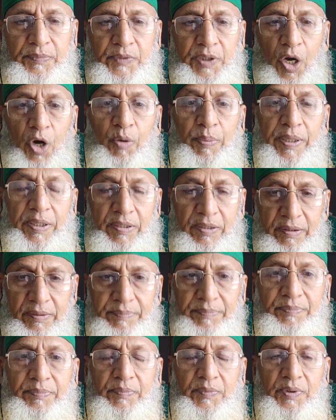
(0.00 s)
However,
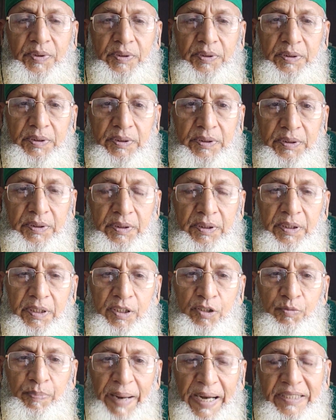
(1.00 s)

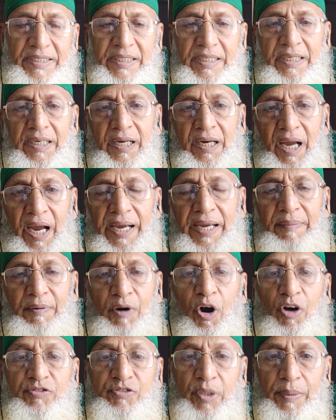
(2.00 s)
in practical, I have
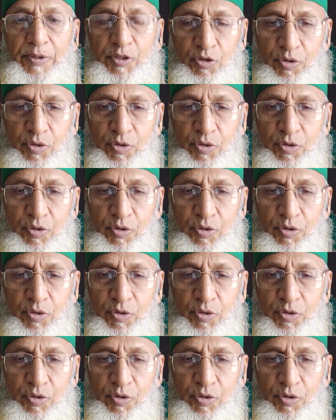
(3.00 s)
lots of